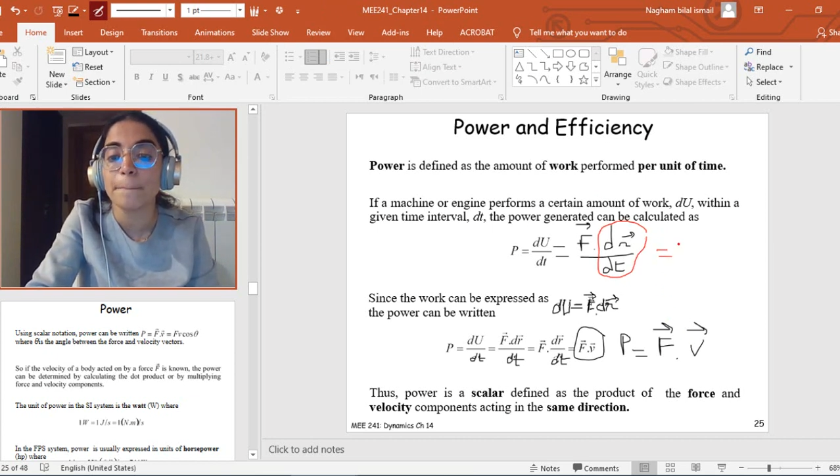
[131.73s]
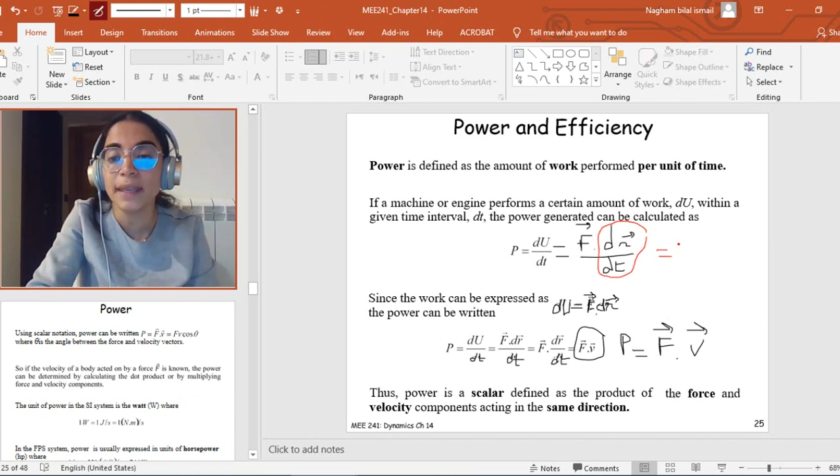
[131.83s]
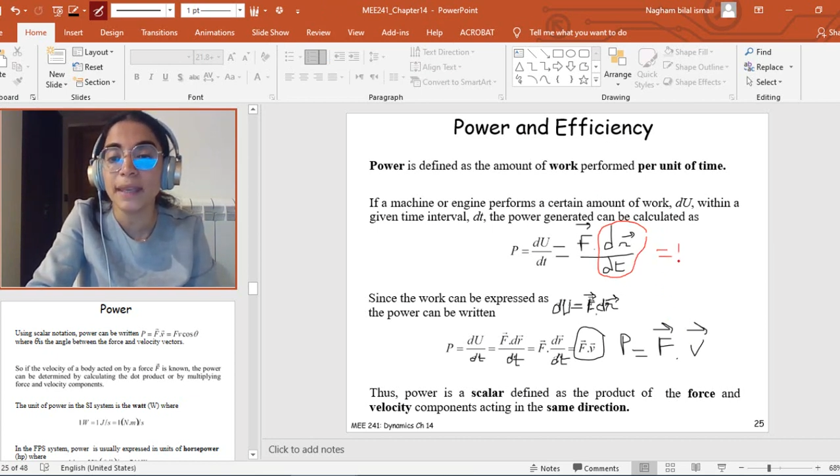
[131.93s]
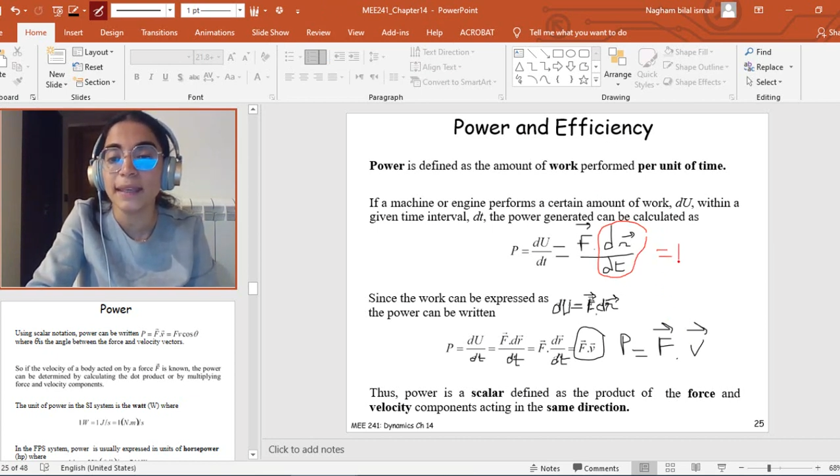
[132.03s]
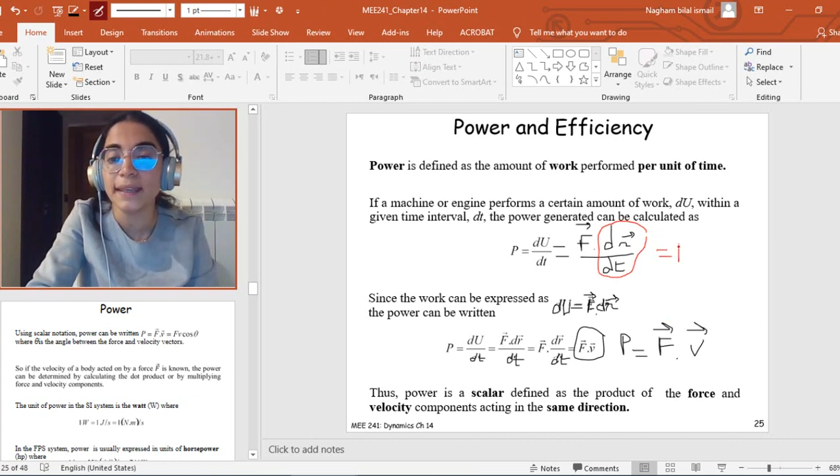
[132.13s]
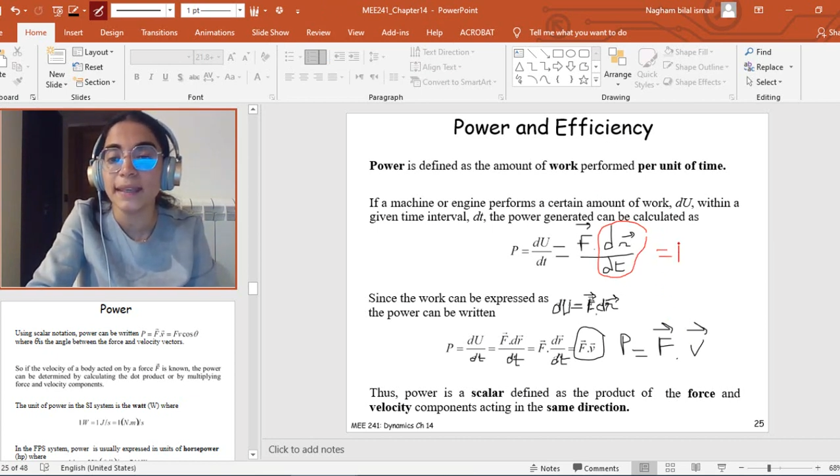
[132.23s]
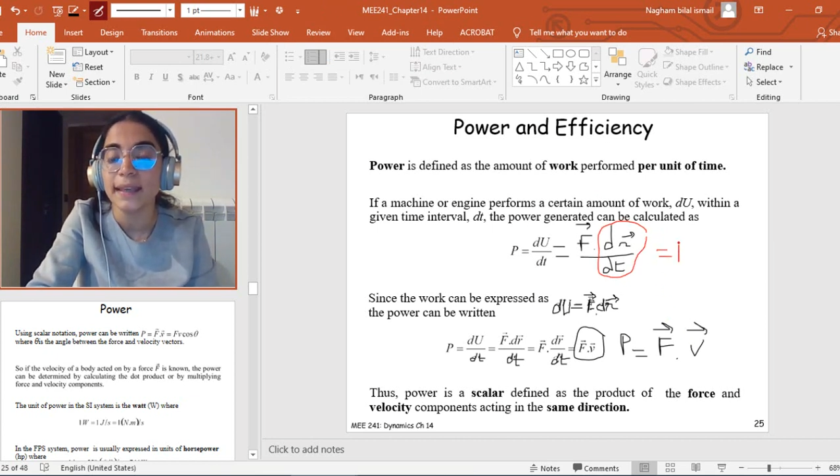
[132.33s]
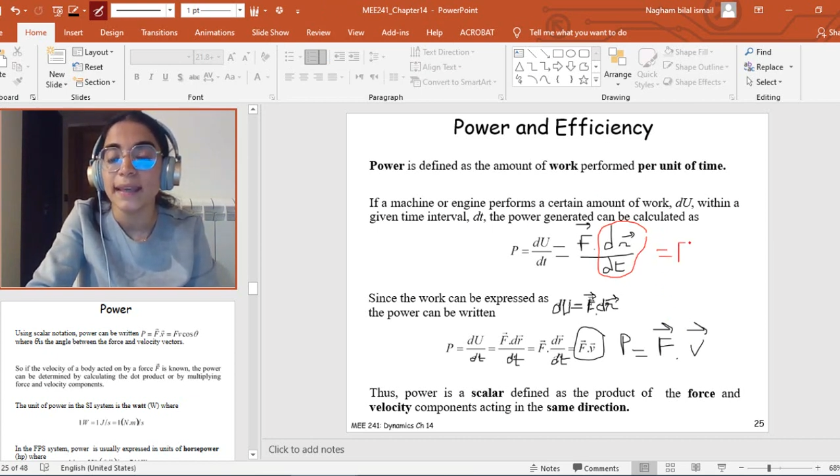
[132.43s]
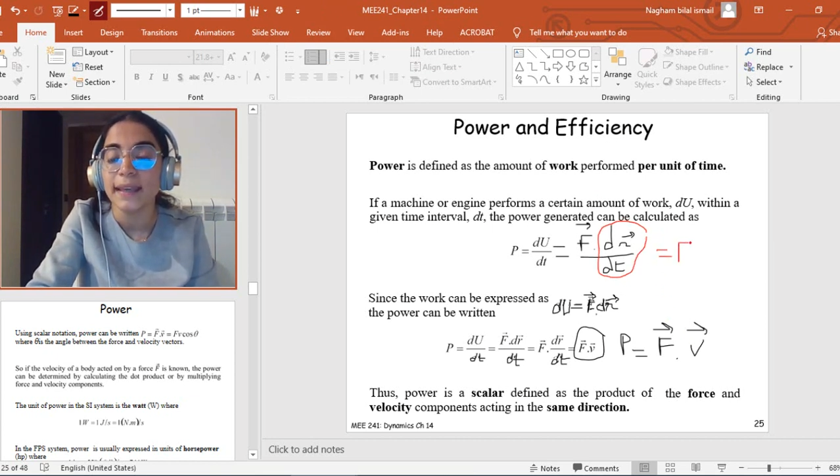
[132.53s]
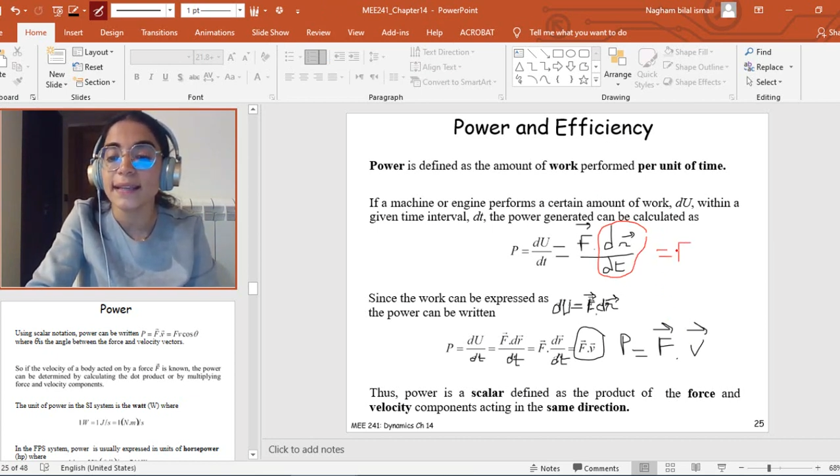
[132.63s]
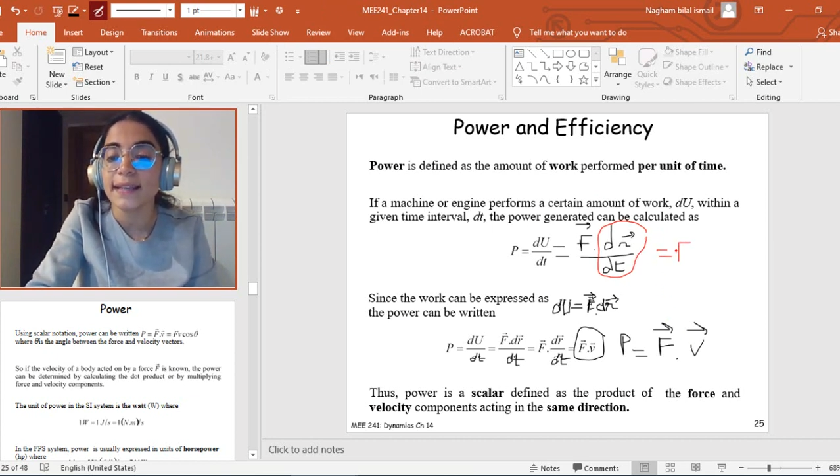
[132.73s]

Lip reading: P